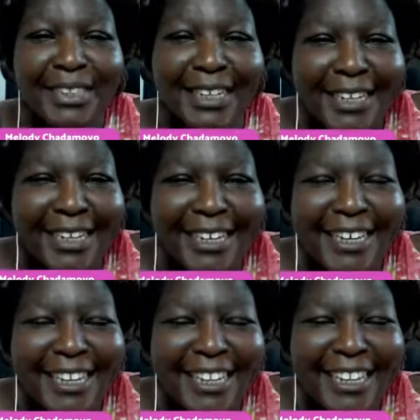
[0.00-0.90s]

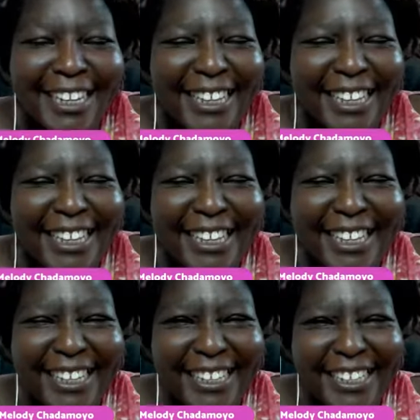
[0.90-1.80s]

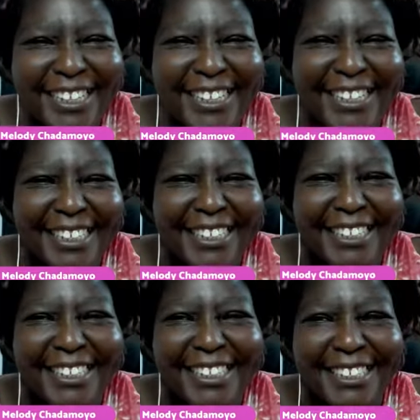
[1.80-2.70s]

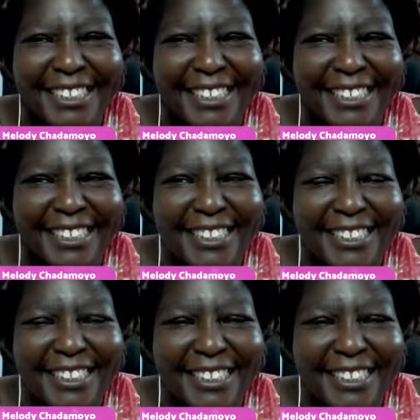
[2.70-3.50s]
The person shown says nothing.